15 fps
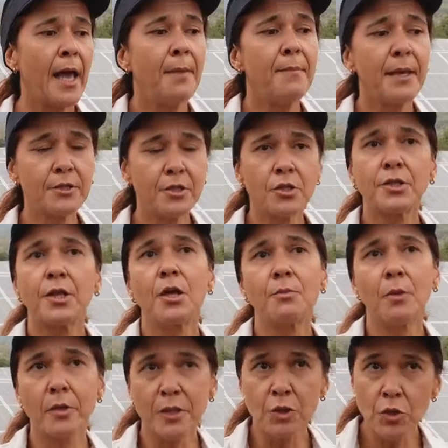a better
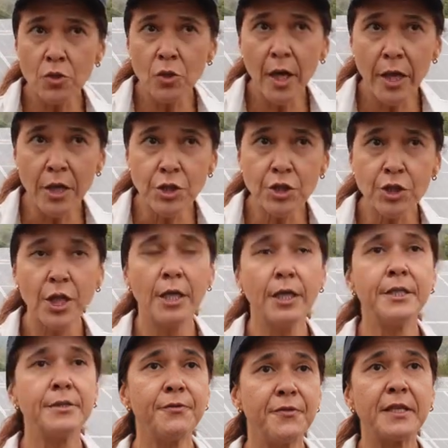thermal
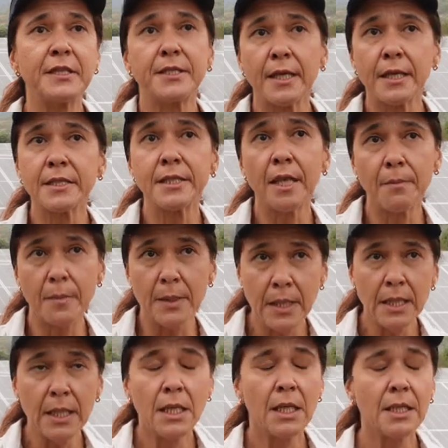insulation, fixing some
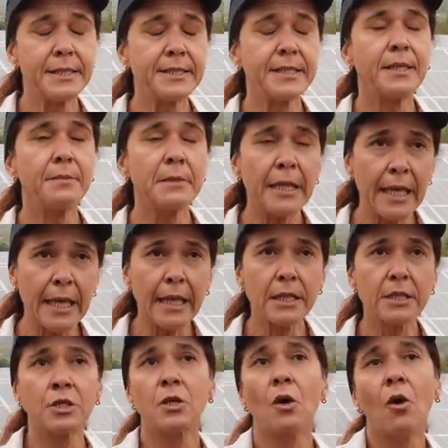steam
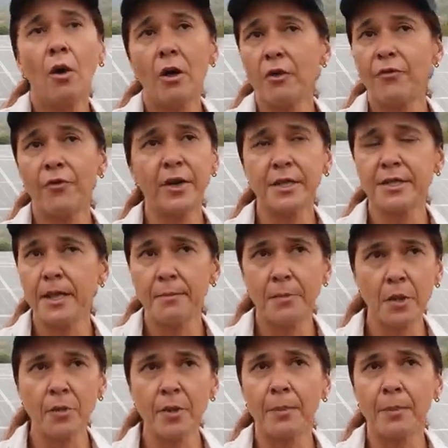leaks, or, for example,